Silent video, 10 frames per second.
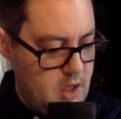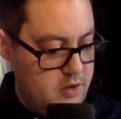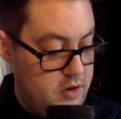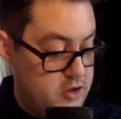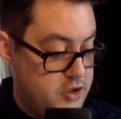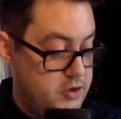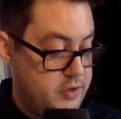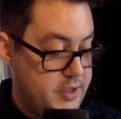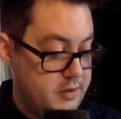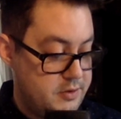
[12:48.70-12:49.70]
There are 2
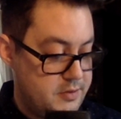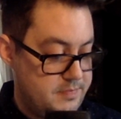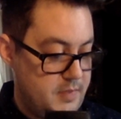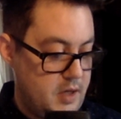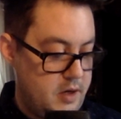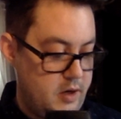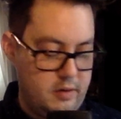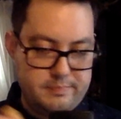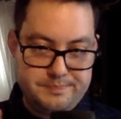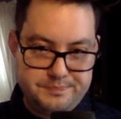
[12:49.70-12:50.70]
deals in
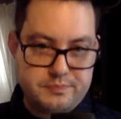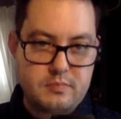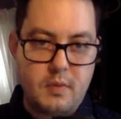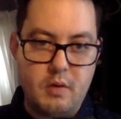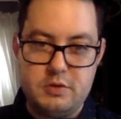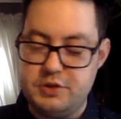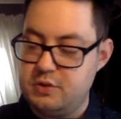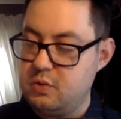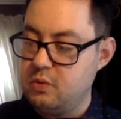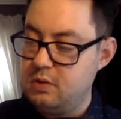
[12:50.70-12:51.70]
here, which is
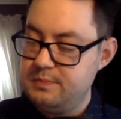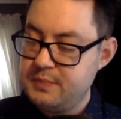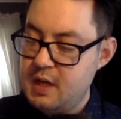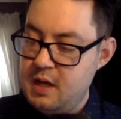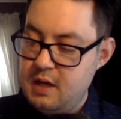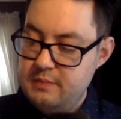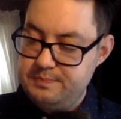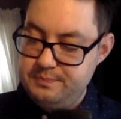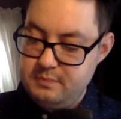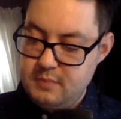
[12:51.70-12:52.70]
cool.
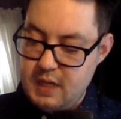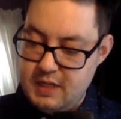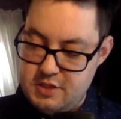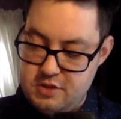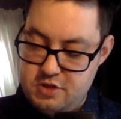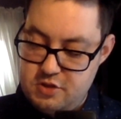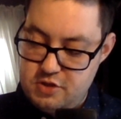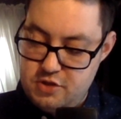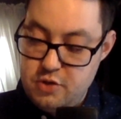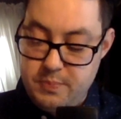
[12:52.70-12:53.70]
And it's a
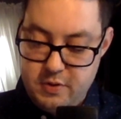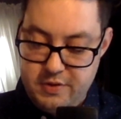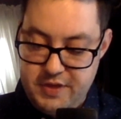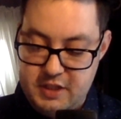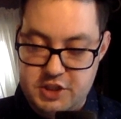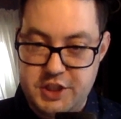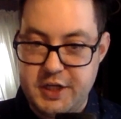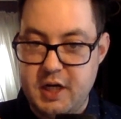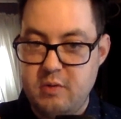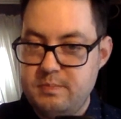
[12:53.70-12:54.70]
super thick
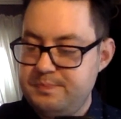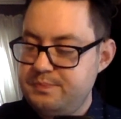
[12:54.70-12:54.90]
Cheeto.